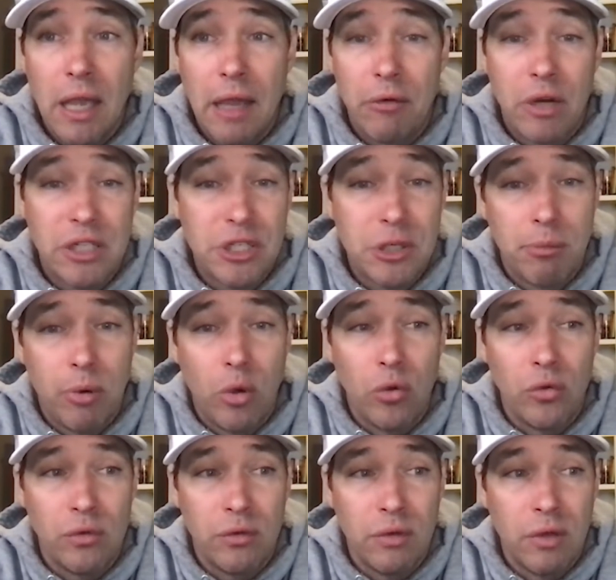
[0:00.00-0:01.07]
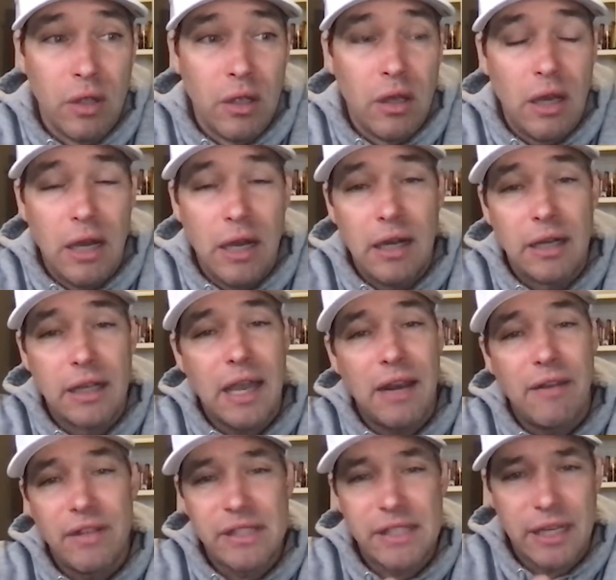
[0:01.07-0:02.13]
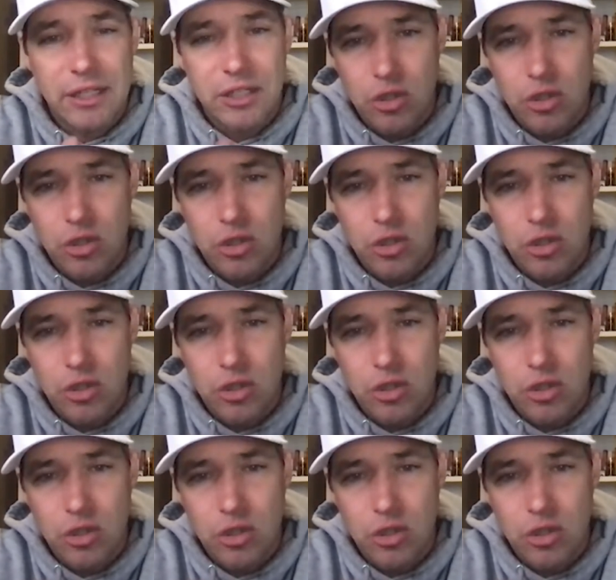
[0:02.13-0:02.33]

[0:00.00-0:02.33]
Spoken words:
And Rajir Bolton, kind of as a